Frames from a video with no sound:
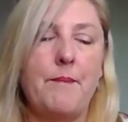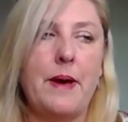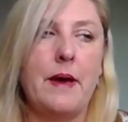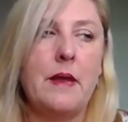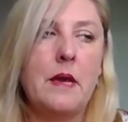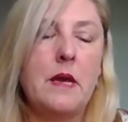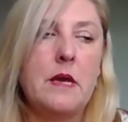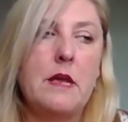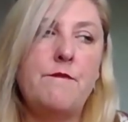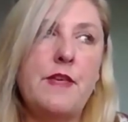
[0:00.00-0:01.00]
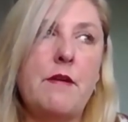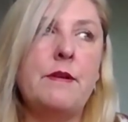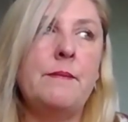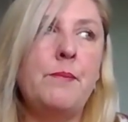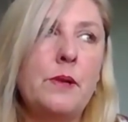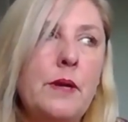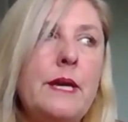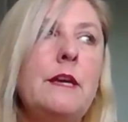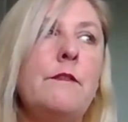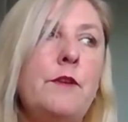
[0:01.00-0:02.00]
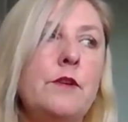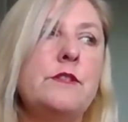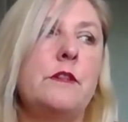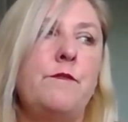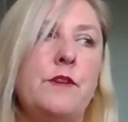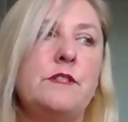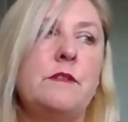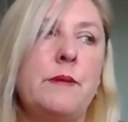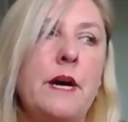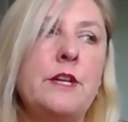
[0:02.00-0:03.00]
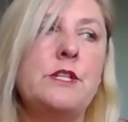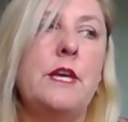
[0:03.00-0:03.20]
But if they were an employee of yours on the 1st of March, they're